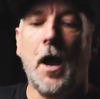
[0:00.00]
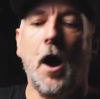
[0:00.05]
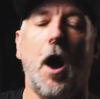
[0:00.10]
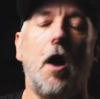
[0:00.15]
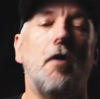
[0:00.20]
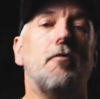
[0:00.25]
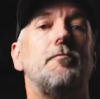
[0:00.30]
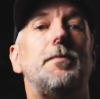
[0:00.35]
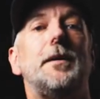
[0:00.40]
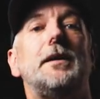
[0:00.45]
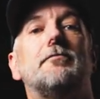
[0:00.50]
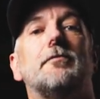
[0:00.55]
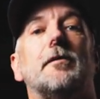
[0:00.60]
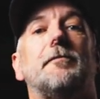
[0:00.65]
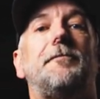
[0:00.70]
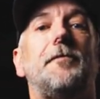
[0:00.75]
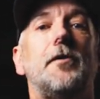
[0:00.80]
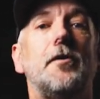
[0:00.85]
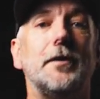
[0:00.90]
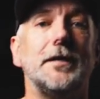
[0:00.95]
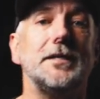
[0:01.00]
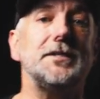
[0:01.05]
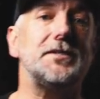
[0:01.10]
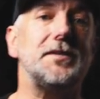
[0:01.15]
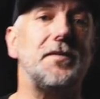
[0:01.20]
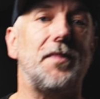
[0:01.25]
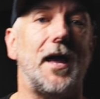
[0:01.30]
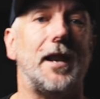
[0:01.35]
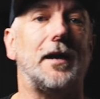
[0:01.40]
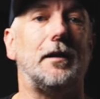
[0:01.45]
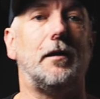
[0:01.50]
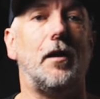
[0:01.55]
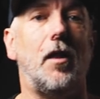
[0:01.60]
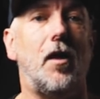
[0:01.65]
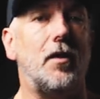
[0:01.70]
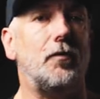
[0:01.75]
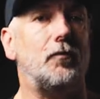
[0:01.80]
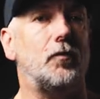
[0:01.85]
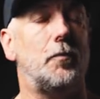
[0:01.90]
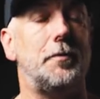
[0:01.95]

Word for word: I will be referring referring to that a lot.